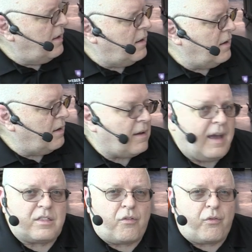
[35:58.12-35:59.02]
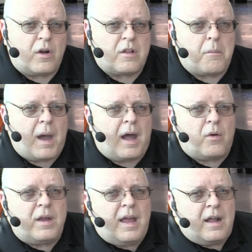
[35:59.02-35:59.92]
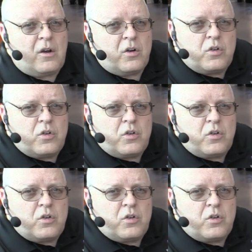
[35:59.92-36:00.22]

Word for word: at the front of the battery, and our